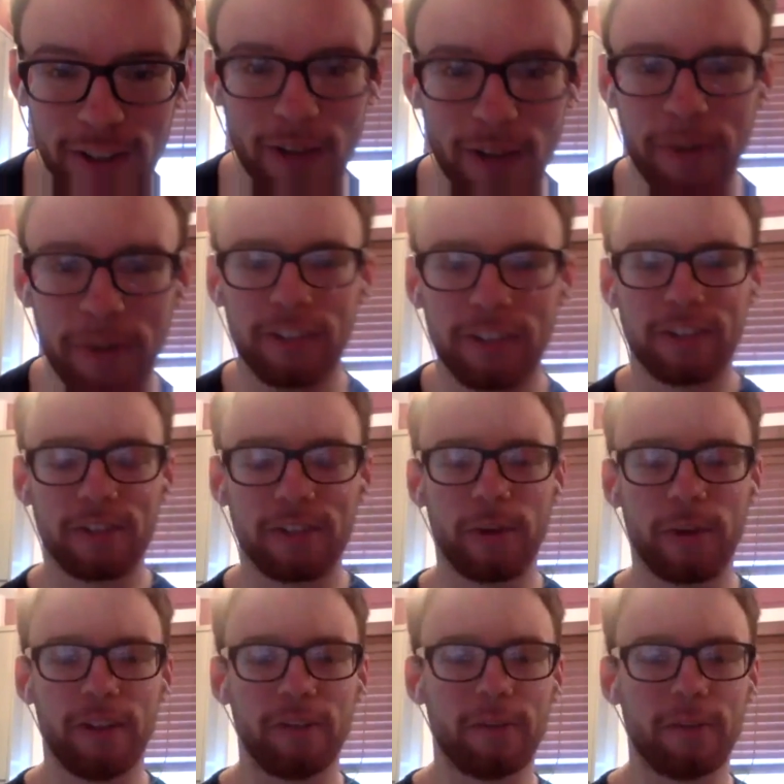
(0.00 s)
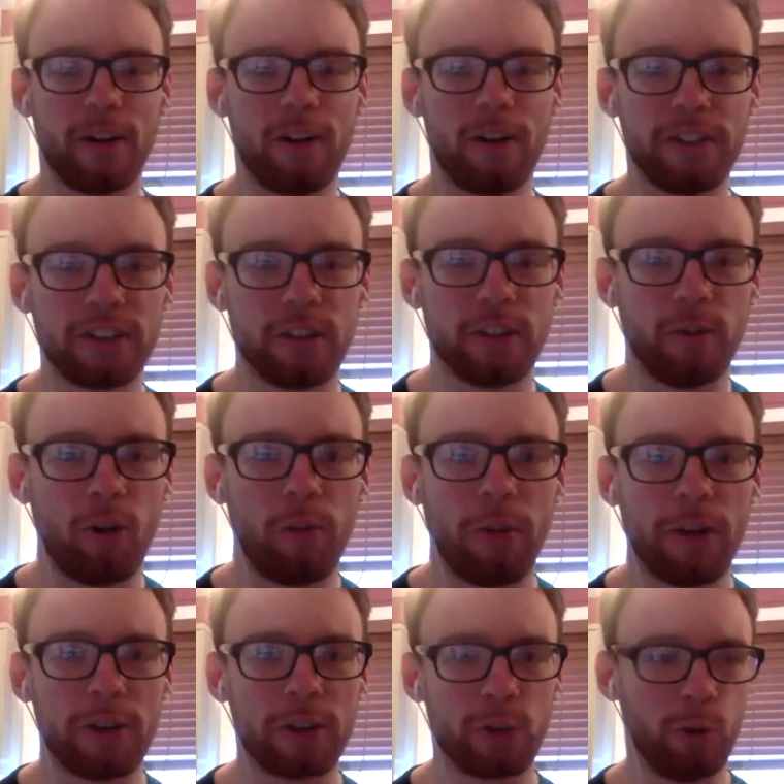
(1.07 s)
I mean, when obviously
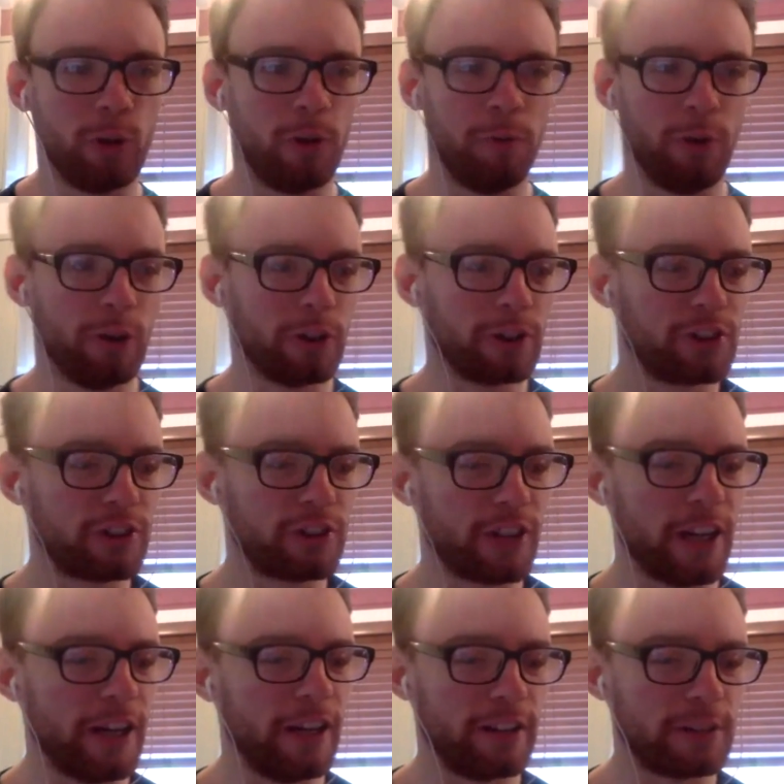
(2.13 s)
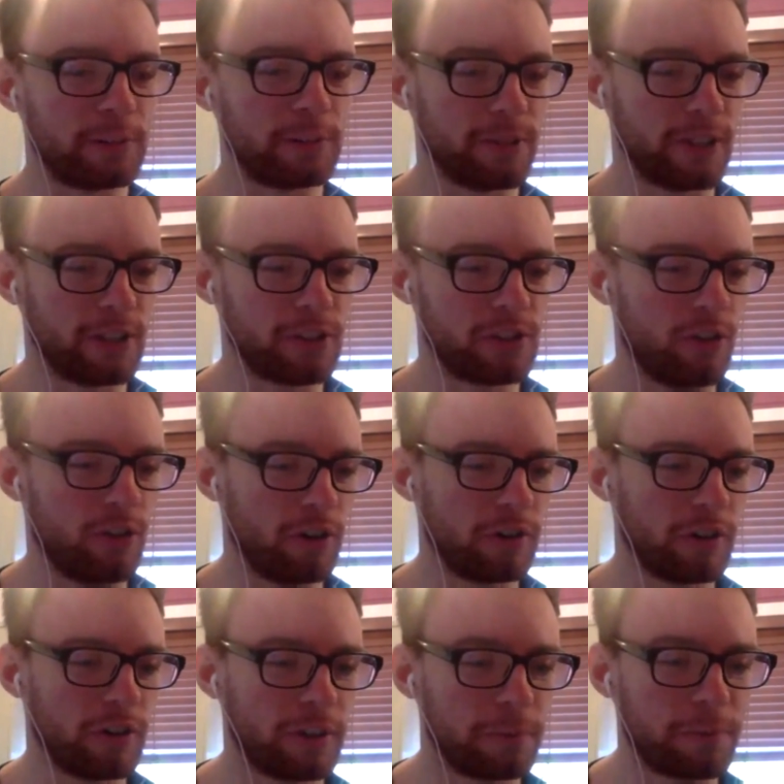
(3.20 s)
Warburton's told him, look, stay in this position or
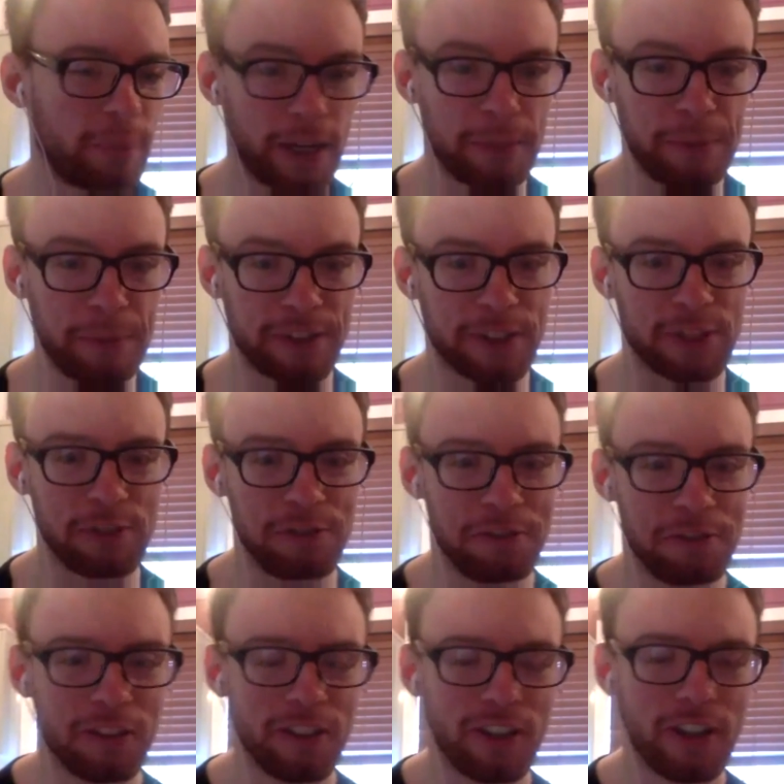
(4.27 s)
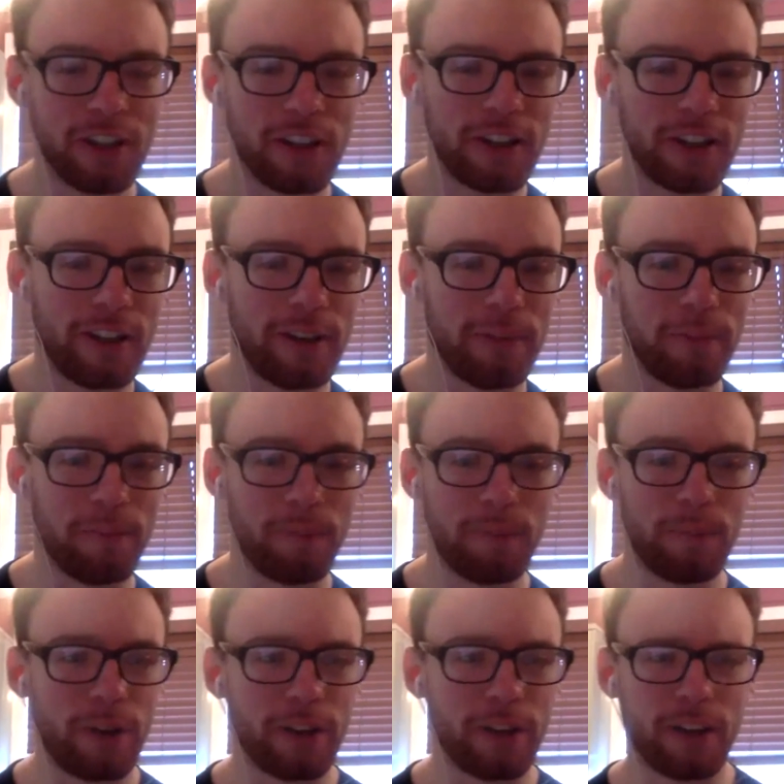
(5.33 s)
like pick a position.
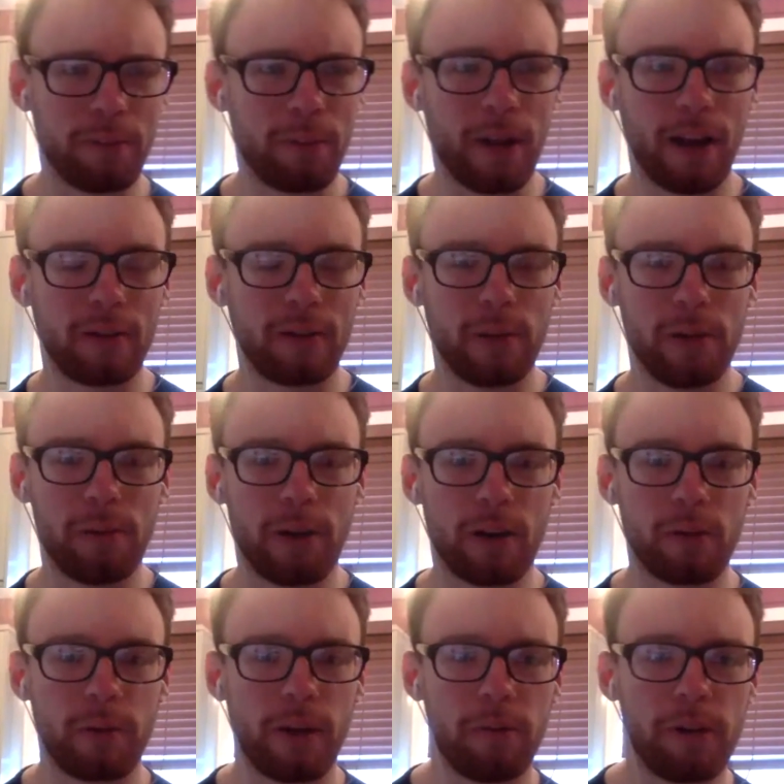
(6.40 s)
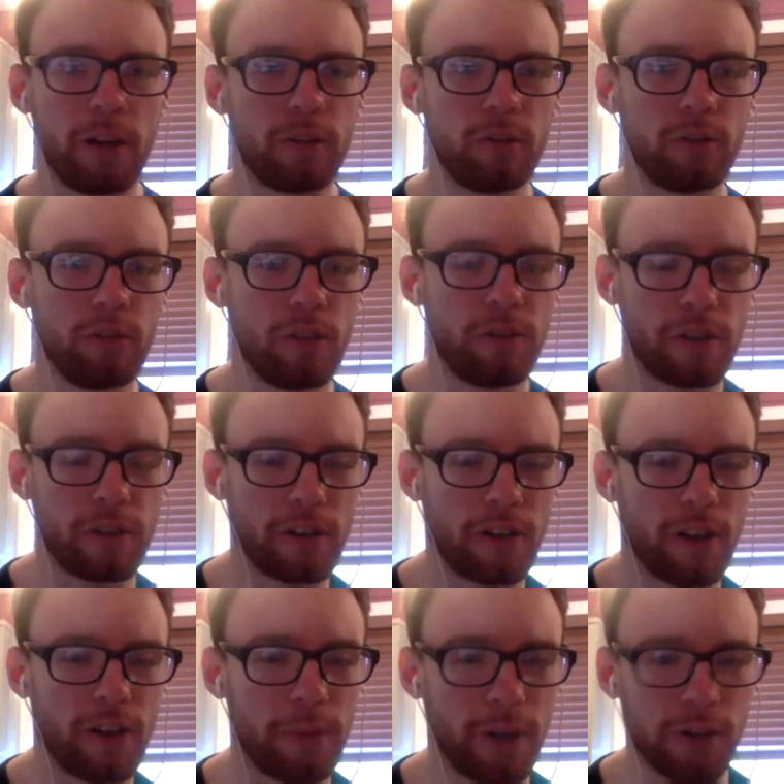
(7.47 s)
But yeah, way back when, I mean, I don't know if I could
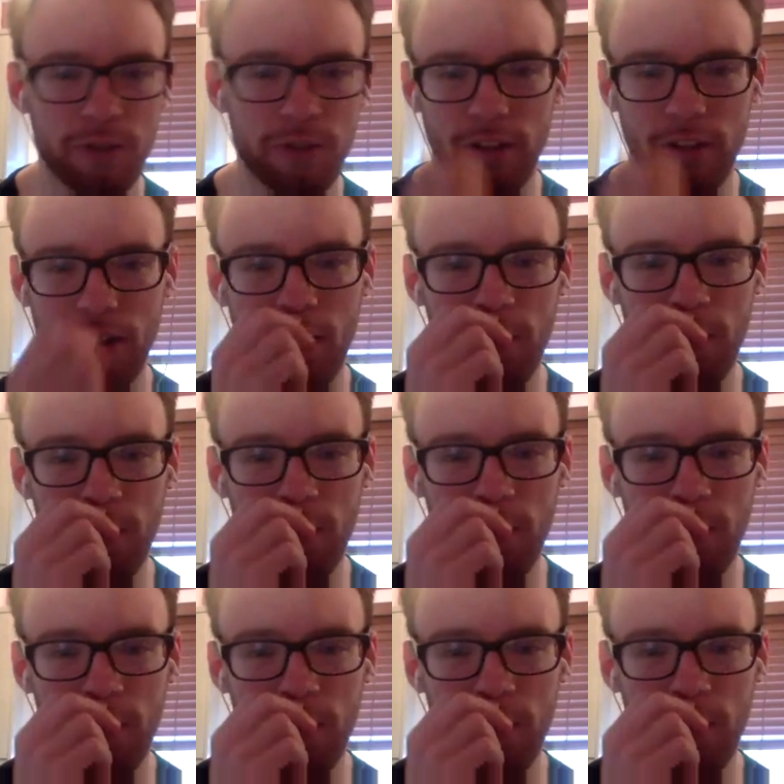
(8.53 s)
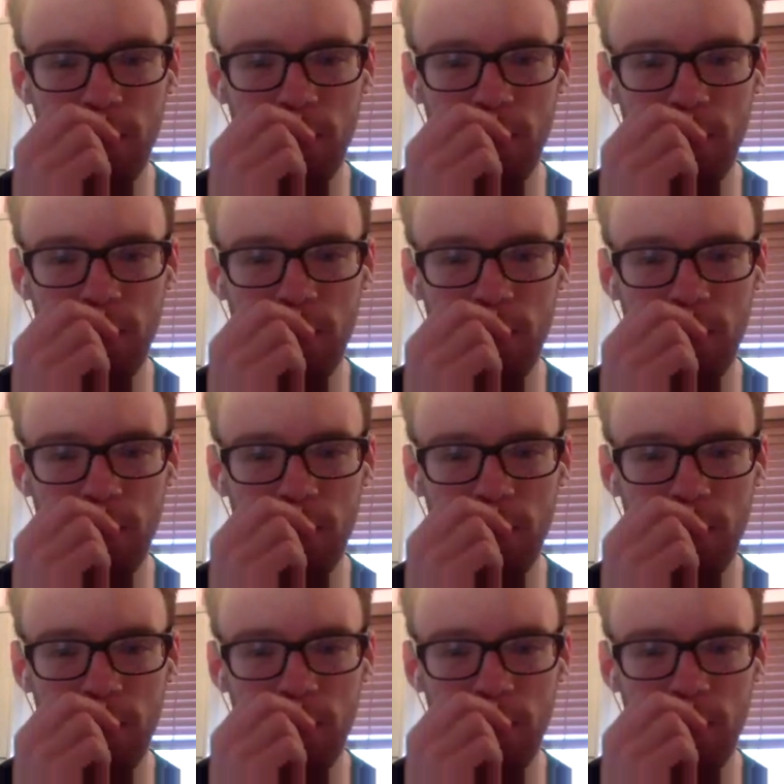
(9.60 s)
get a picture of that up on the screen just now, but
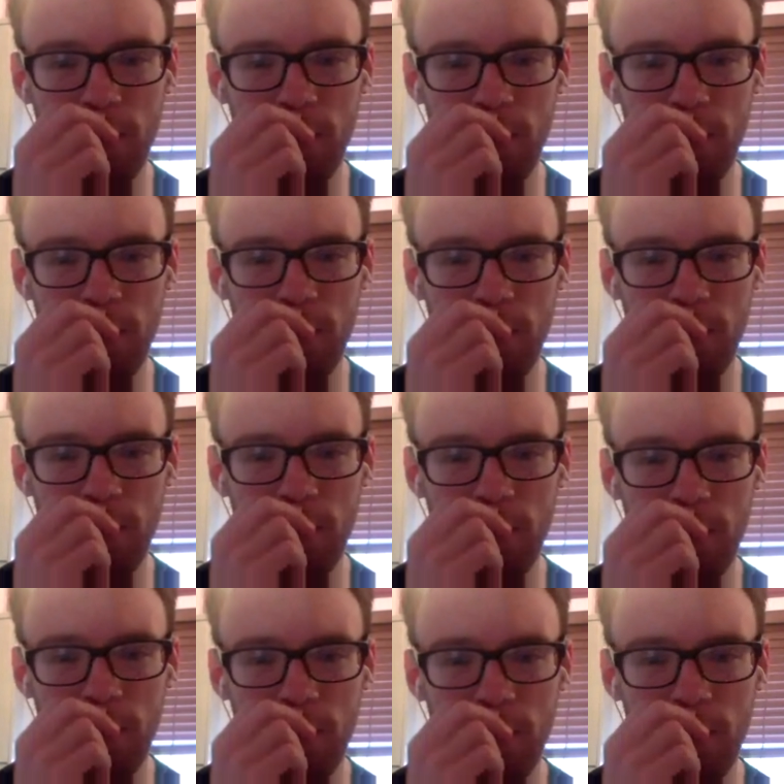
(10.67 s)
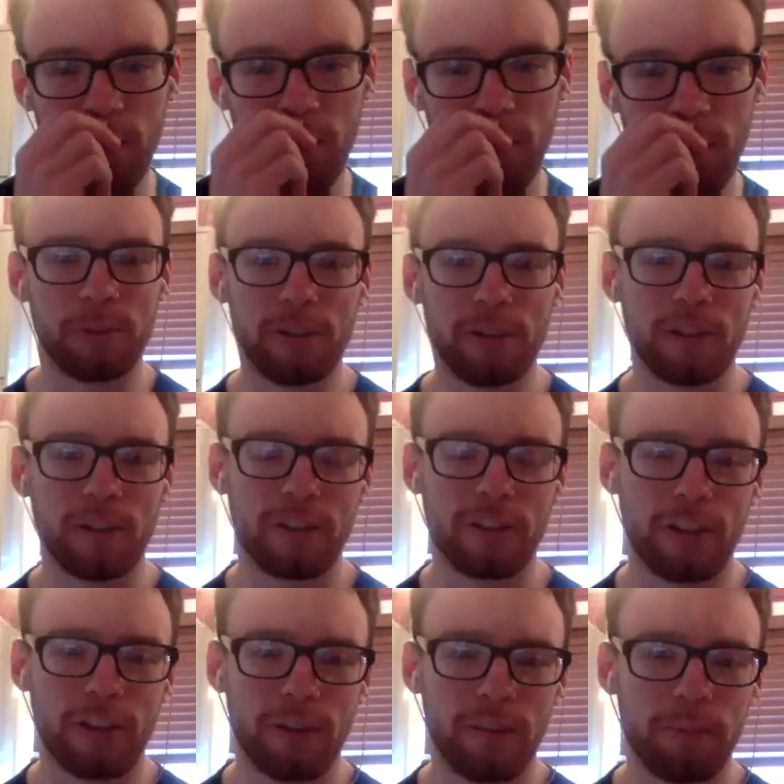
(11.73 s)
yeah, he used to be quite a versatile player.
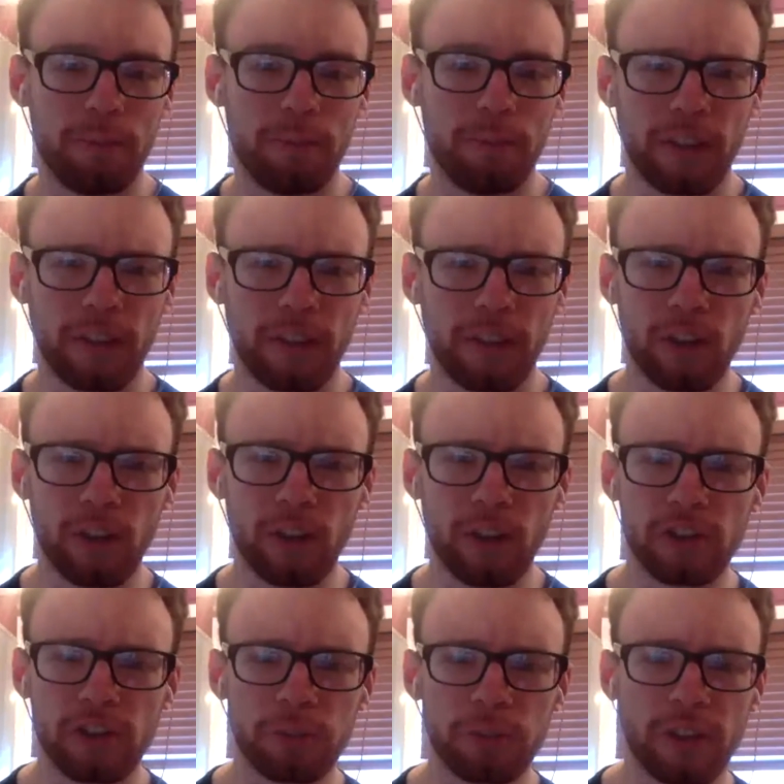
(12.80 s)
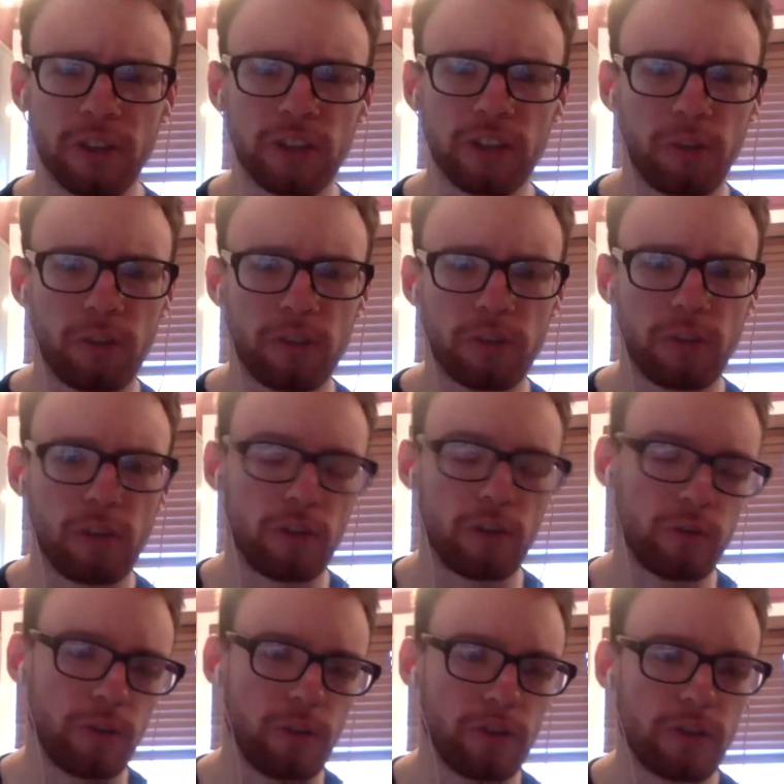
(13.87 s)
Lee Hodgson's pretty similar as well
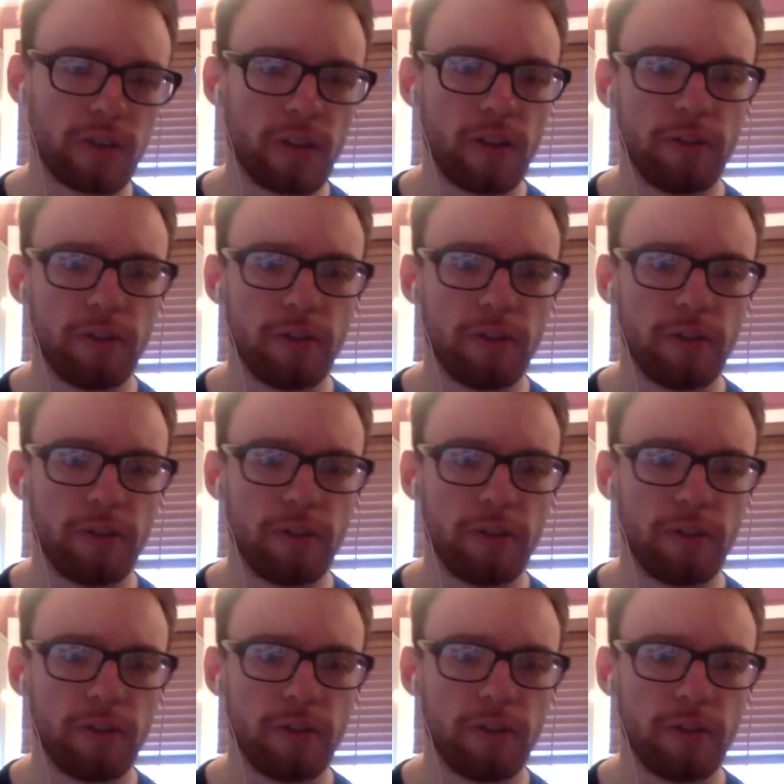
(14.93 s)
as Tav.